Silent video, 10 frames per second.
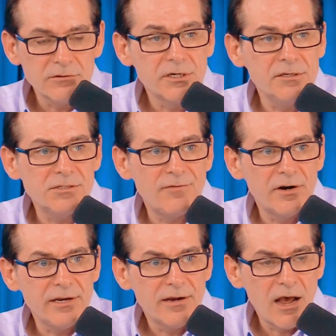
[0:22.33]
Look at this
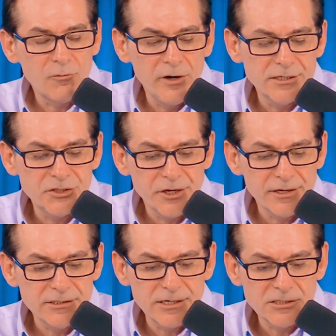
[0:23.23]
funny. I'll read it to you.
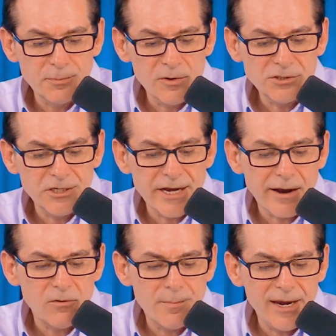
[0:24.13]
It says, Personally, I
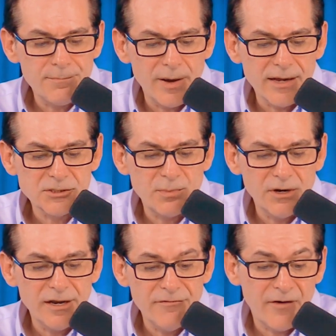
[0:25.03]
don't make bets,
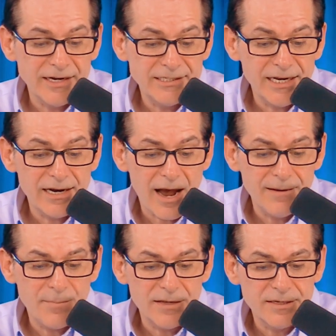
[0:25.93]
but if I did,
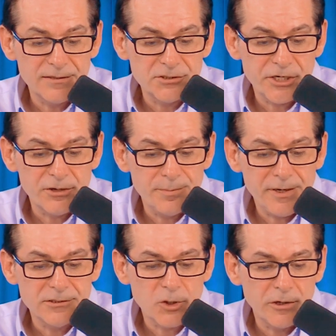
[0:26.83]
I'd bet that the
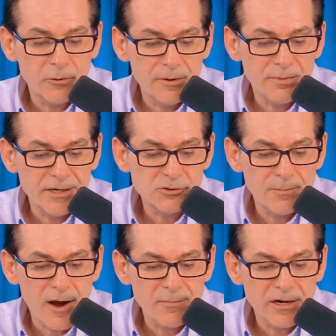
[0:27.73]
GOP is going to replace
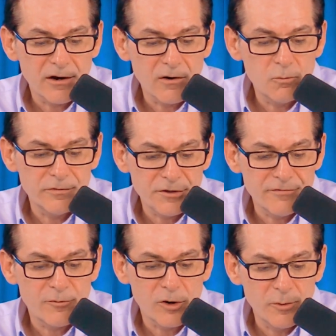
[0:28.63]
Obamacare with the
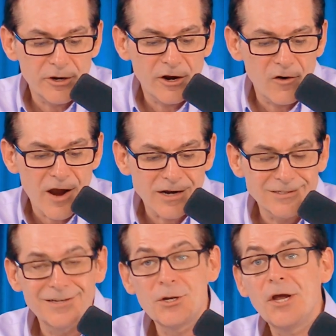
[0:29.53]
Affordable Care Act.
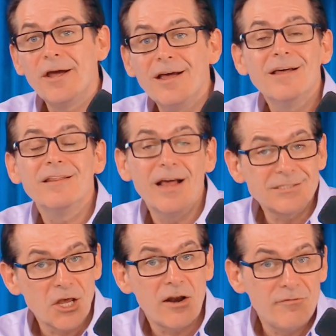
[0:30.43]
And
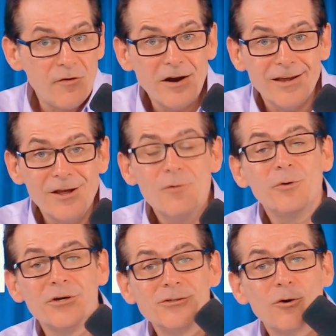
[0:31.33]
that's kind of funny
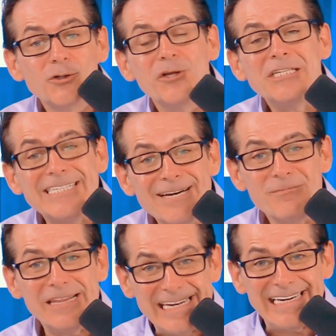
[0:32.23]
because those are the same
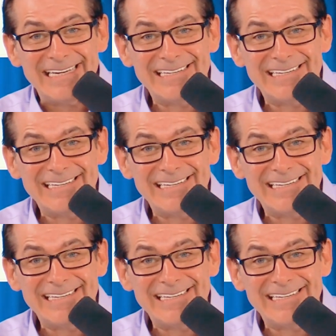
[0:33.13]
thing.